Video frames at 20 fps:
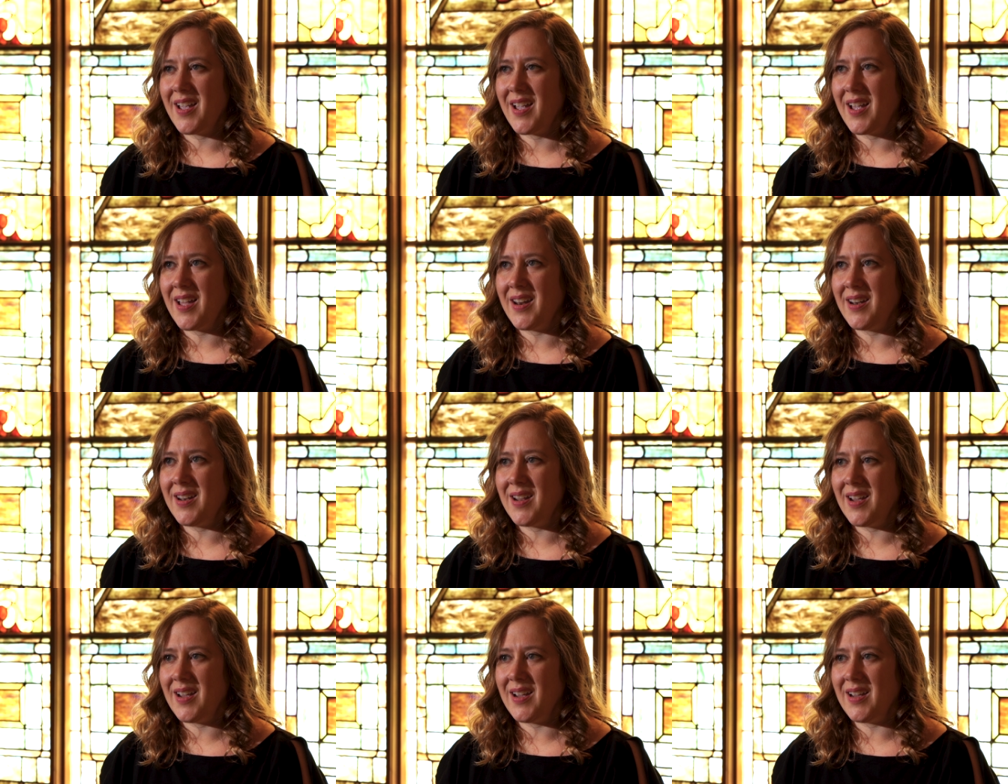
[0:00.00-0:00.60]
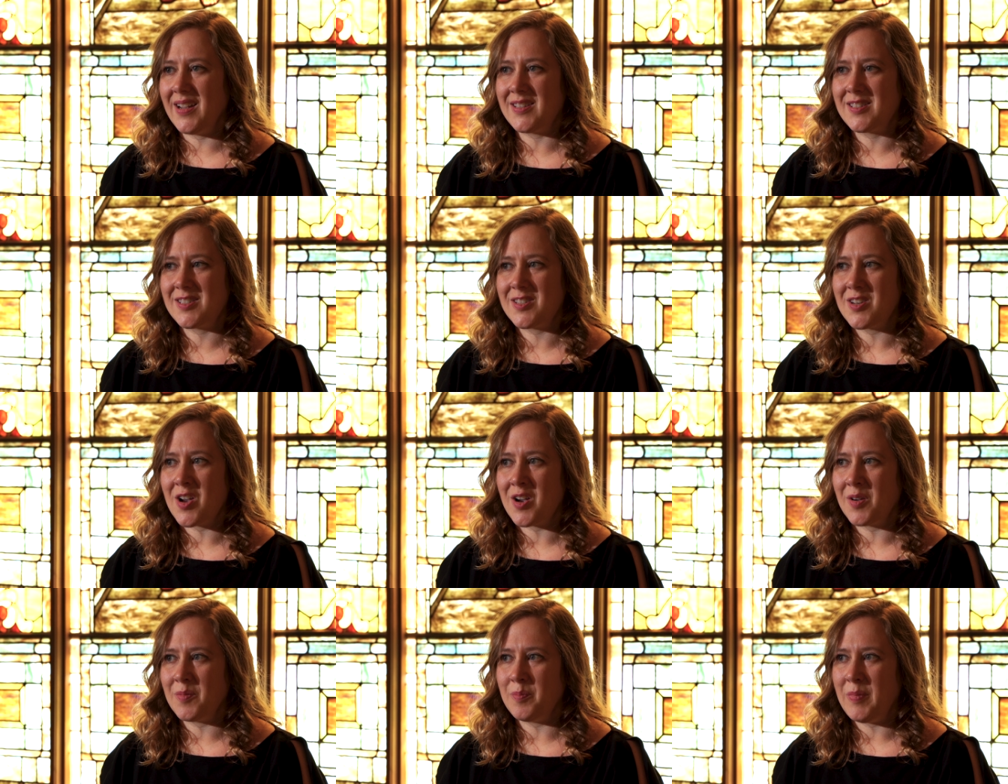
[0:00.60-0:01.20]
And it's
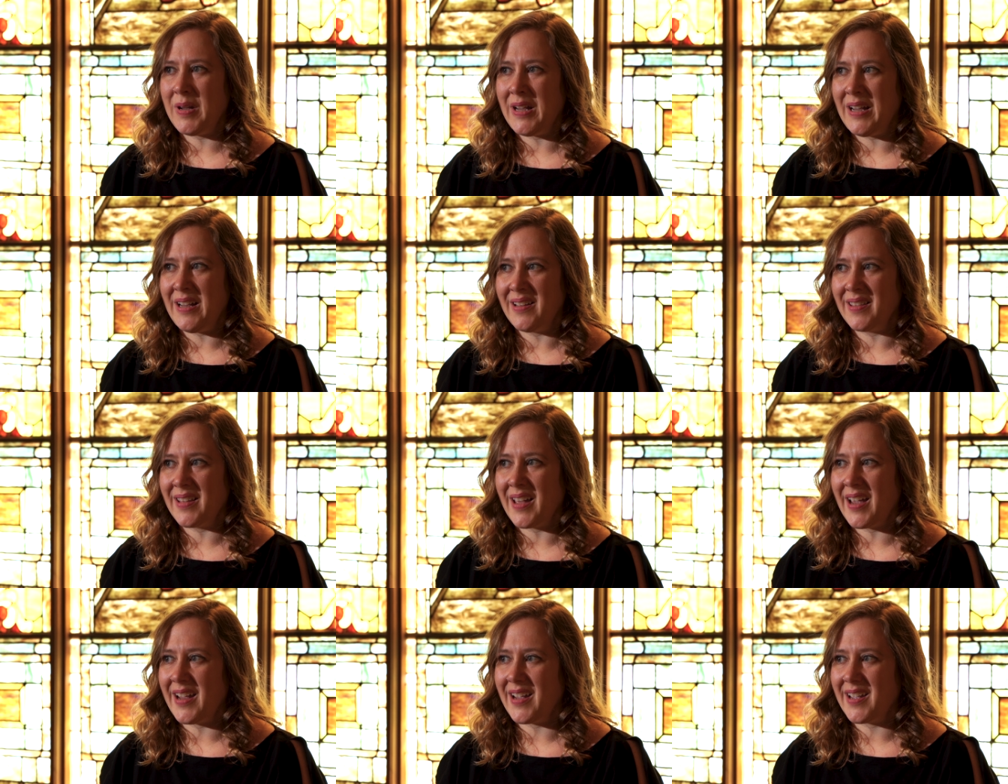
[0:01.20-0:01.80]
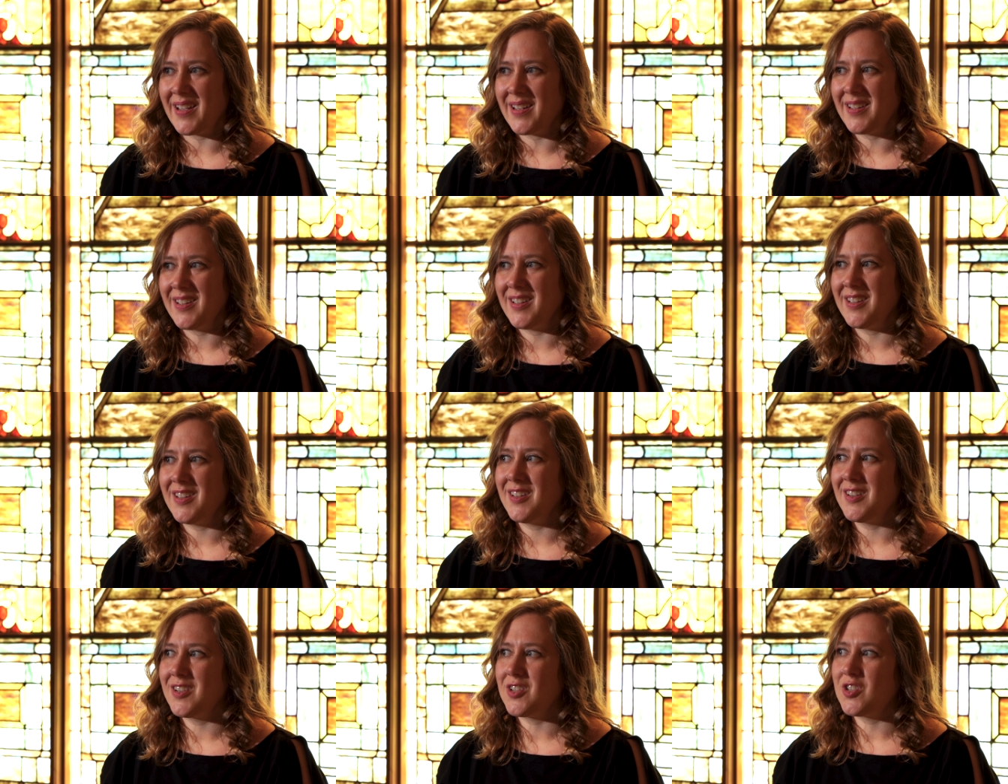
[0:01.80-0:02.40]
not me,
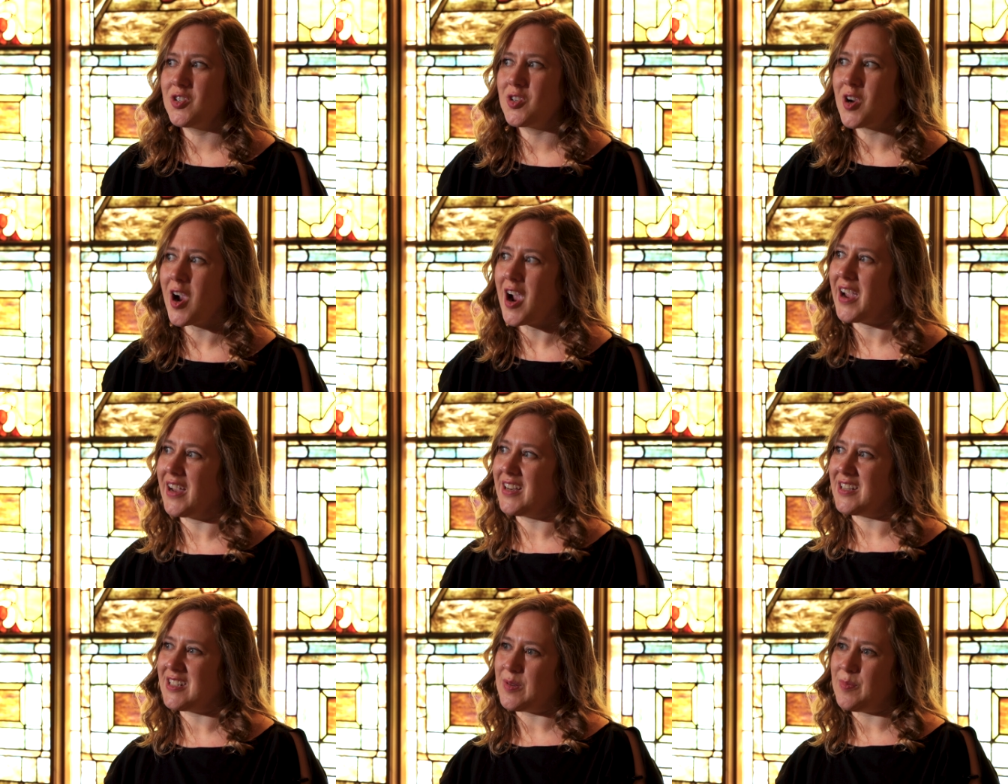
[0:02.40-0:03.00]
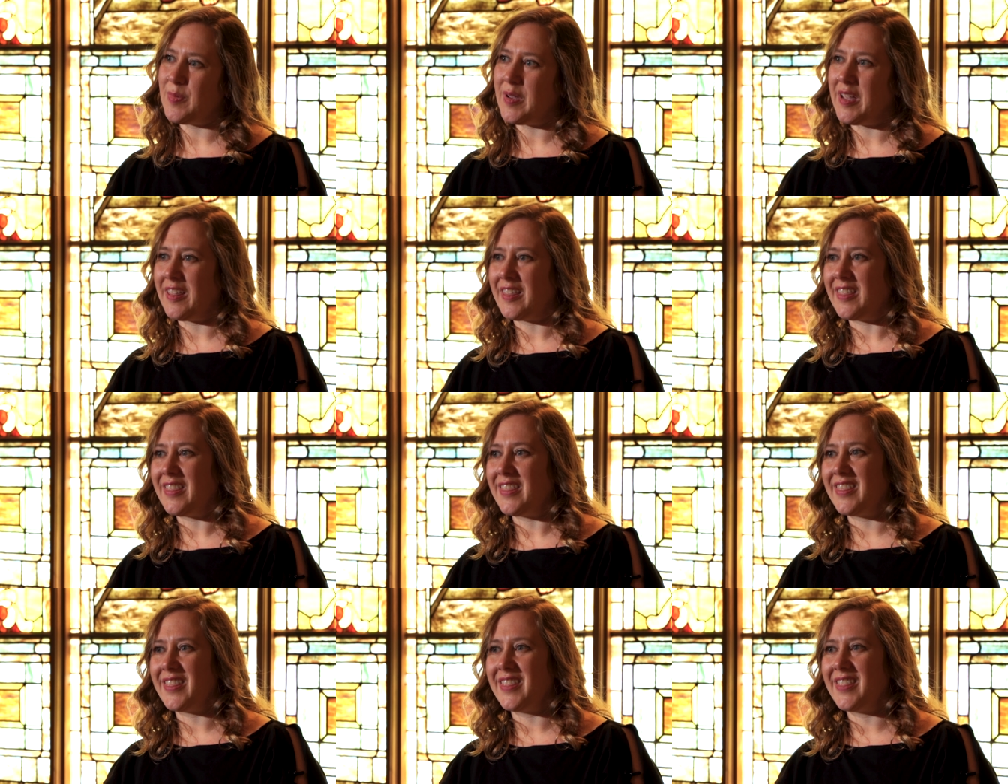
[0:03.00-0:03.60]
trying to
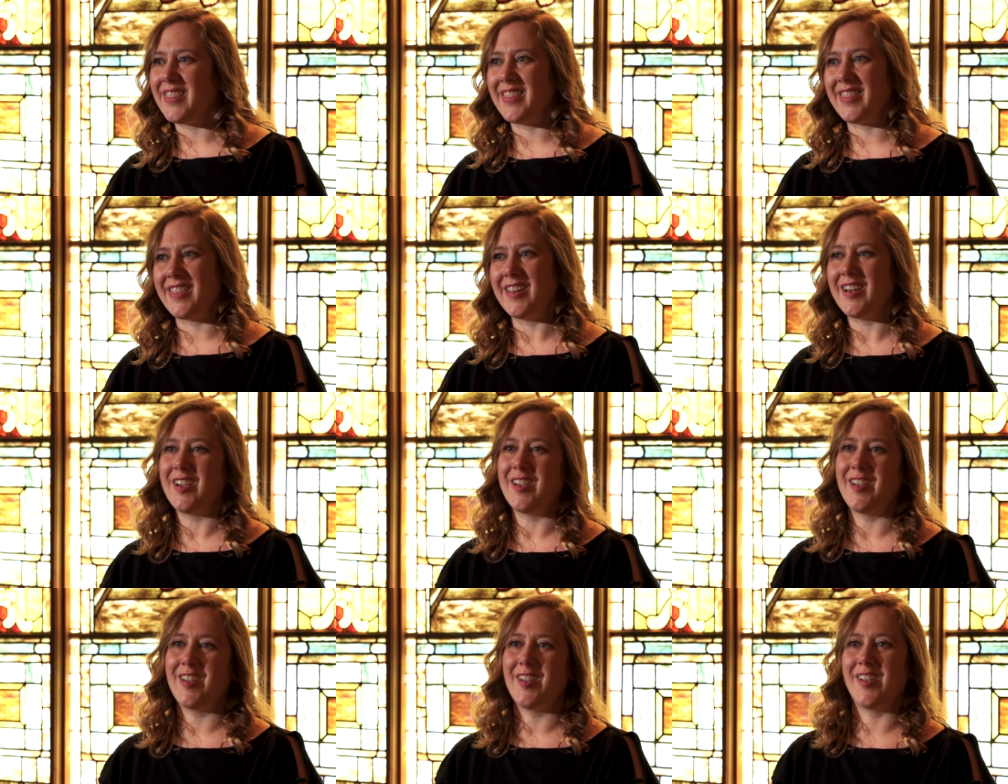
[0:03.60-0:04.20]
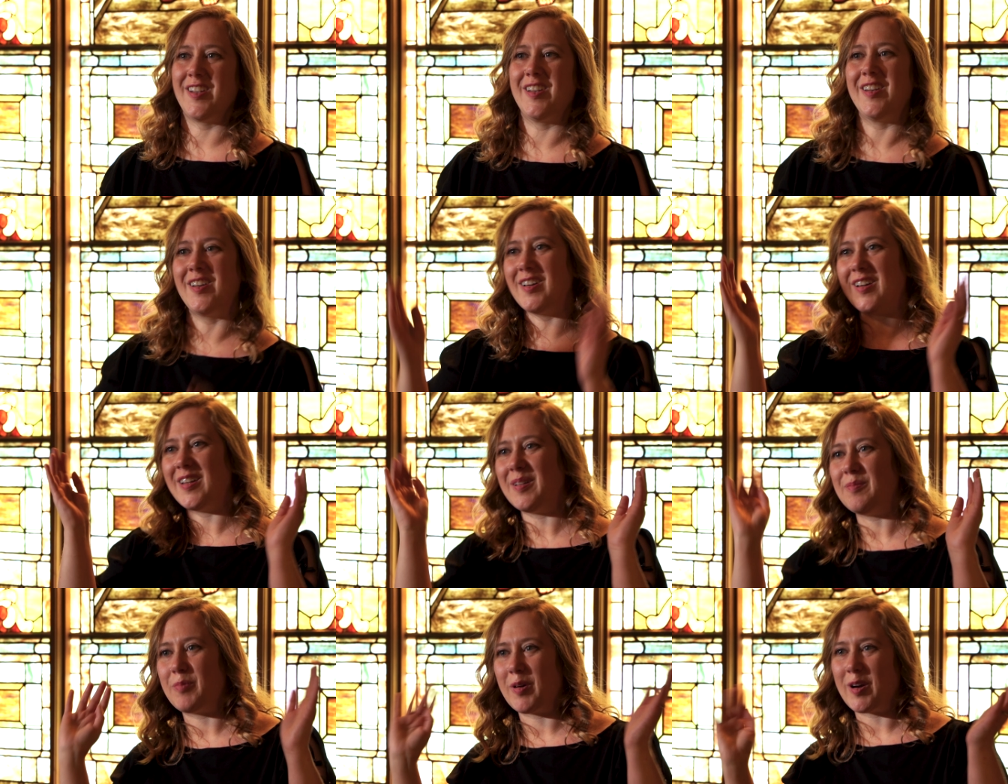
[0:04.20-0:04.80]
be the
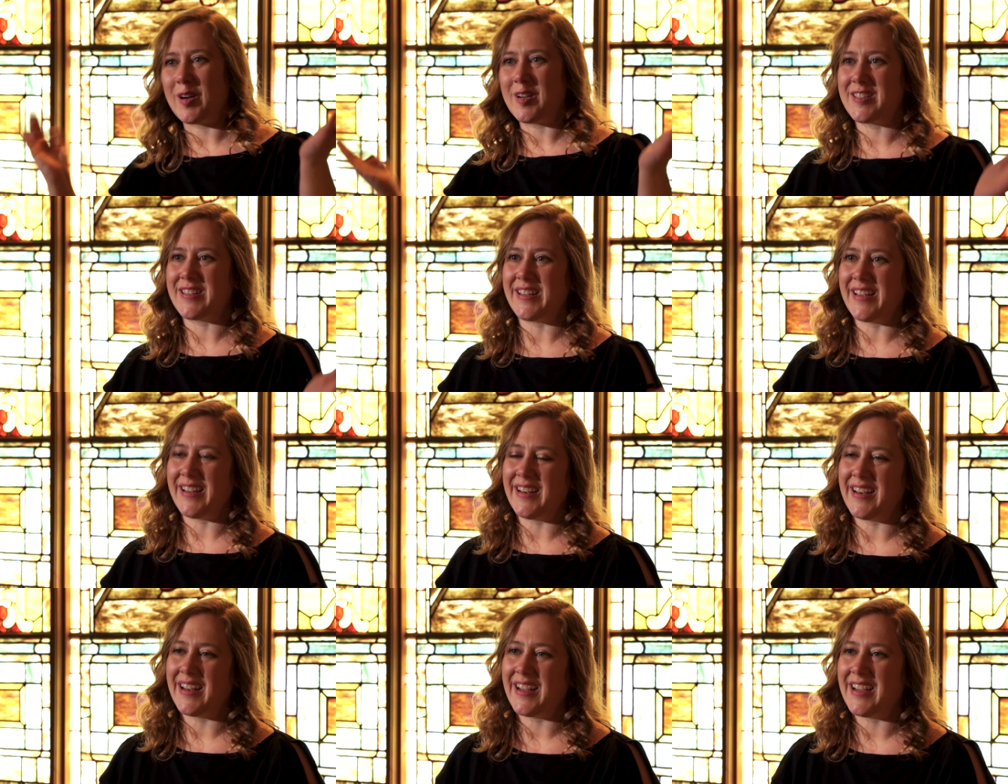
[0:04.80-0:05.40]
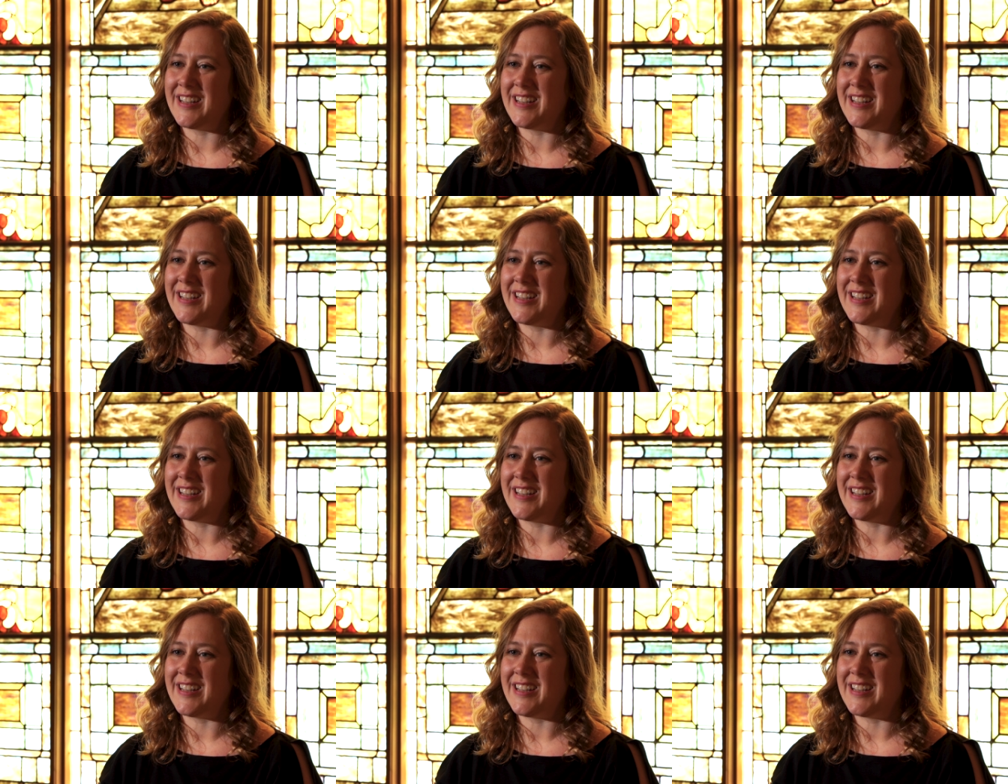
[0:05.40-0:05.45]
good person.